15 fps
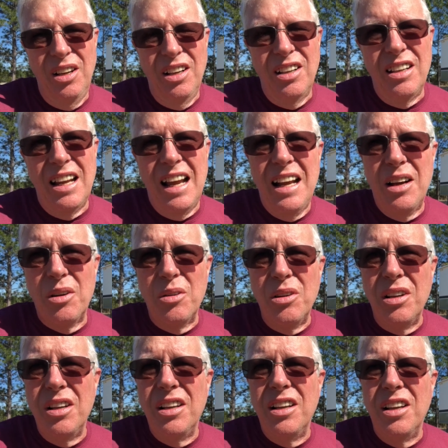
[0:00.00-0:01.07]
Now,
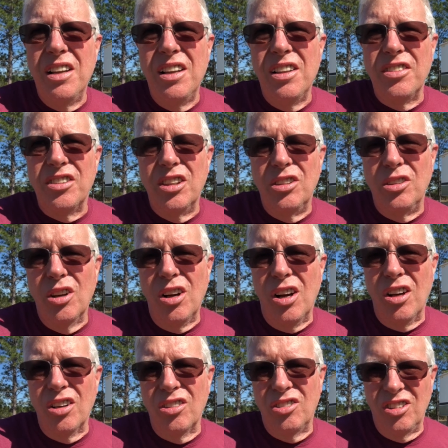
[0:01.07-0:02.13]
the
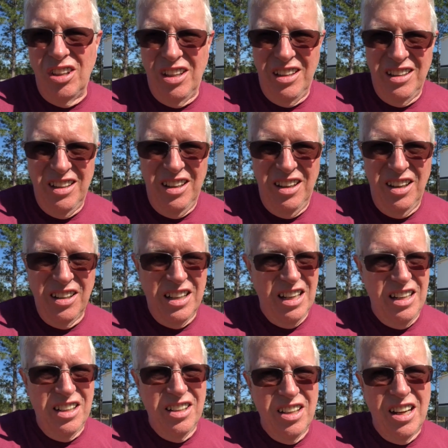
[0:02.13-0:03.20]
dogs are
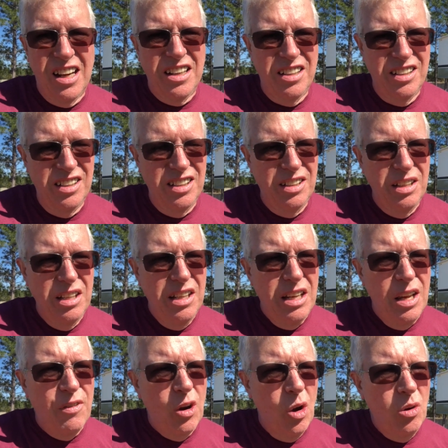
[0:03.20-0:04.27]
getting hot.
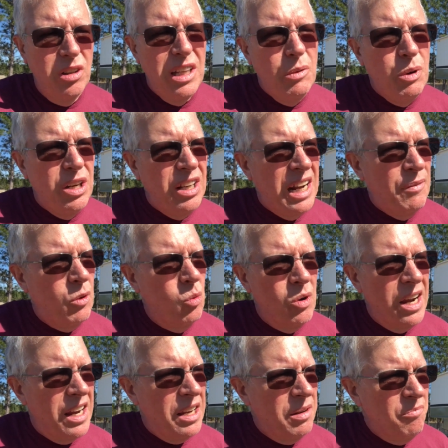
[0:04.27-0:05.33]
If only we could have a
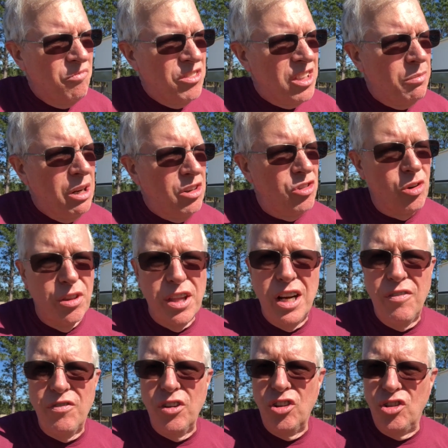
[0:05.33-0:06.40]
way to make sure that
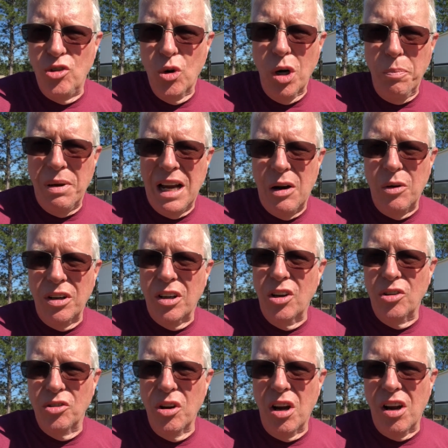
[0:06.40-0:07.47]
if the shore power
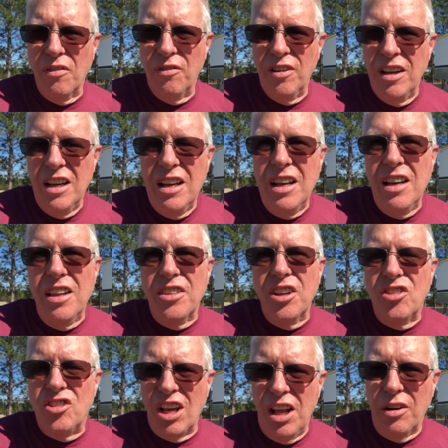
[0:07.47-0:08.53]
goes off, the
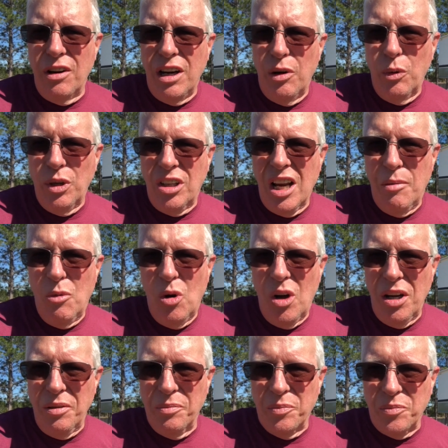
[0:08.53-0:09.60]
generator would come on.